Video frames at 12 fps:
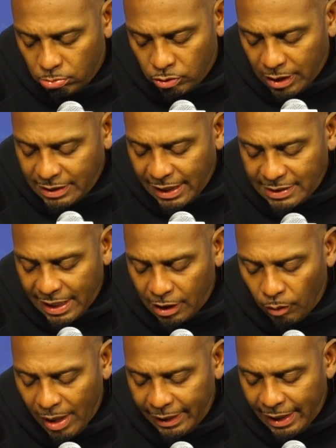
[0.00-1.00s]
J.J.
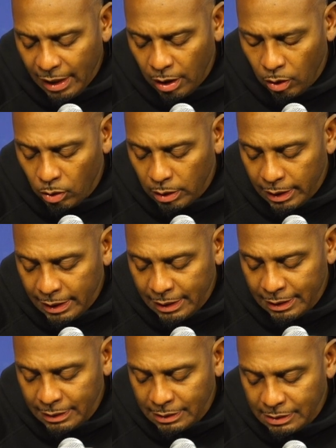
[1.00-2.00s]
Taylor right now
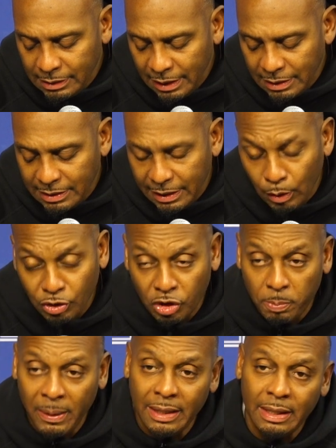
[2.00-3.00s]
is just still
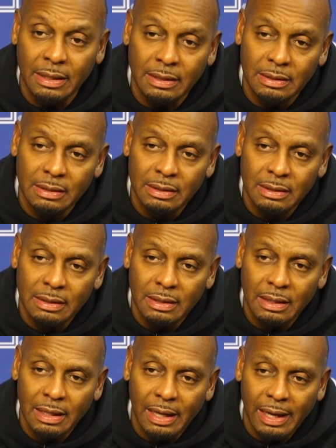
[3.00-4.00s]
suspended
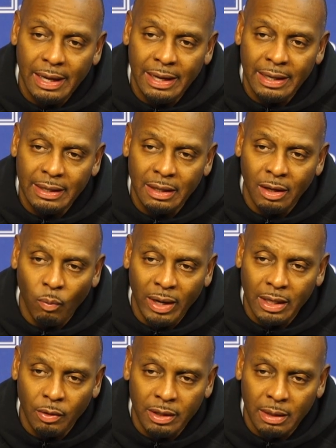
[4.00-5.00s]
and uh,
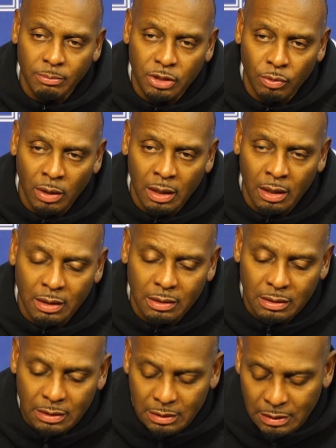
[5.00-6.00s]
waiting on him to uh,
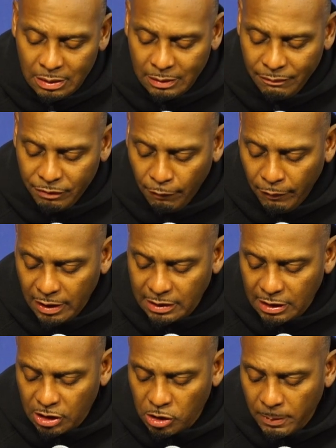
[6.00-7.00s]
to finish
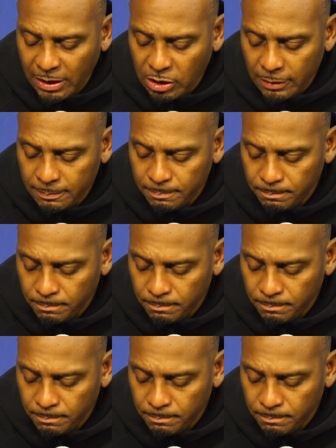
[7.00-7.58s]
his suspension.